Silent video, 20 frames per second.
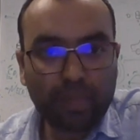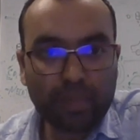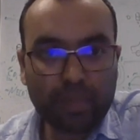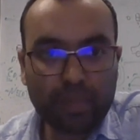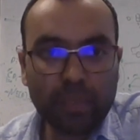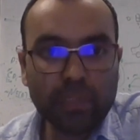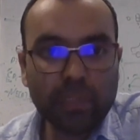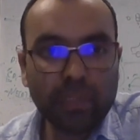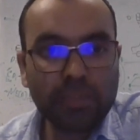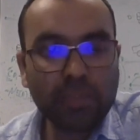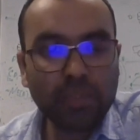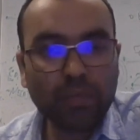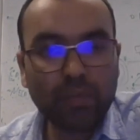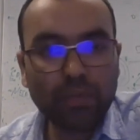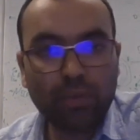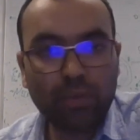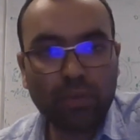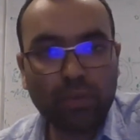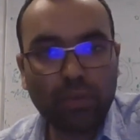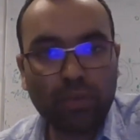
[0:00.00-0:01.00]
So essentially
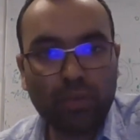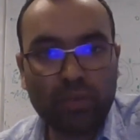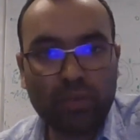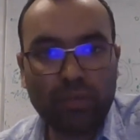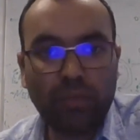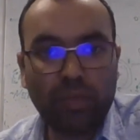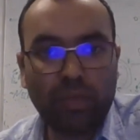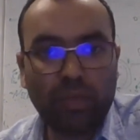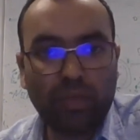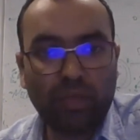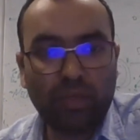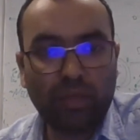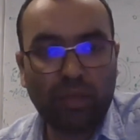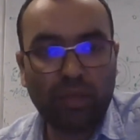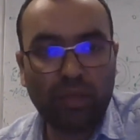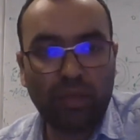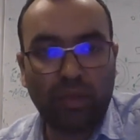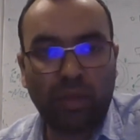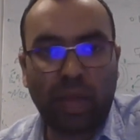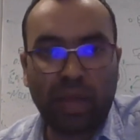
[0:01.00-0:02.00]
what we do is we take
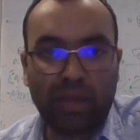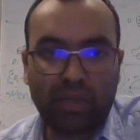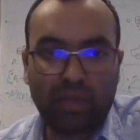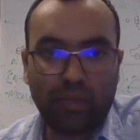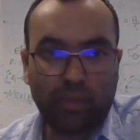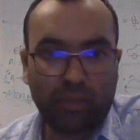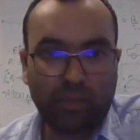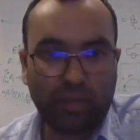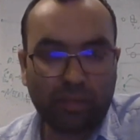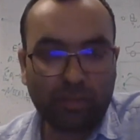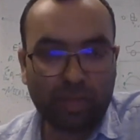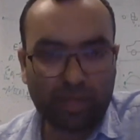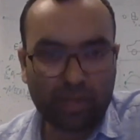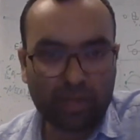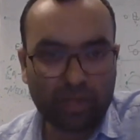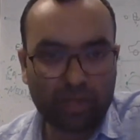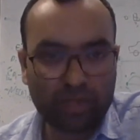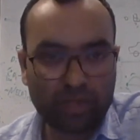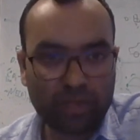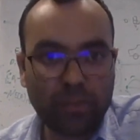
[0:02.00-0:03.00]
our hand-labeled
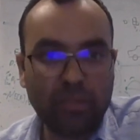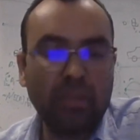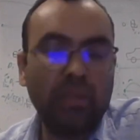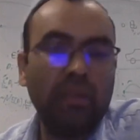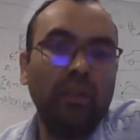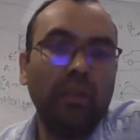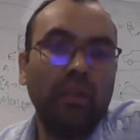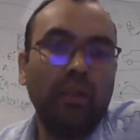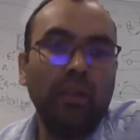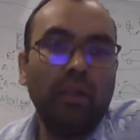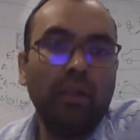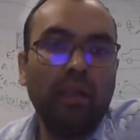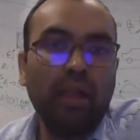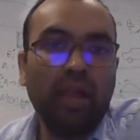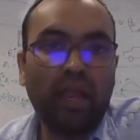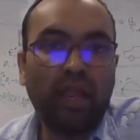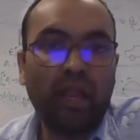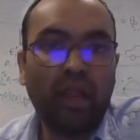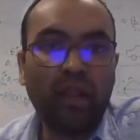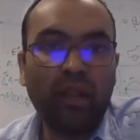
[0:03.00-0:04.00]
predictions
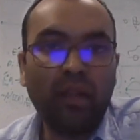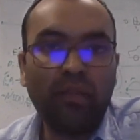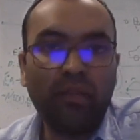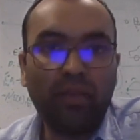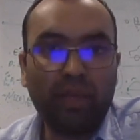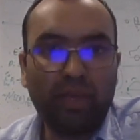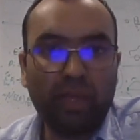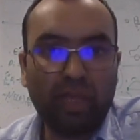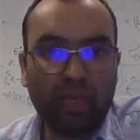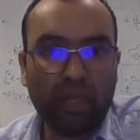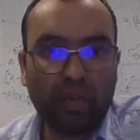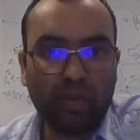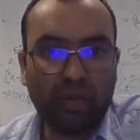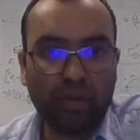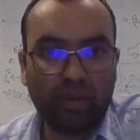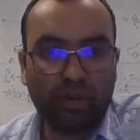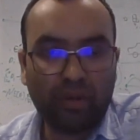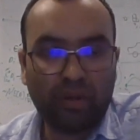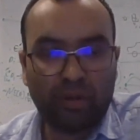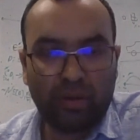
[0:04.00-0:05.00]
and we take
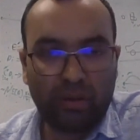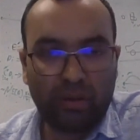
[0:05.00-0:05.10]
our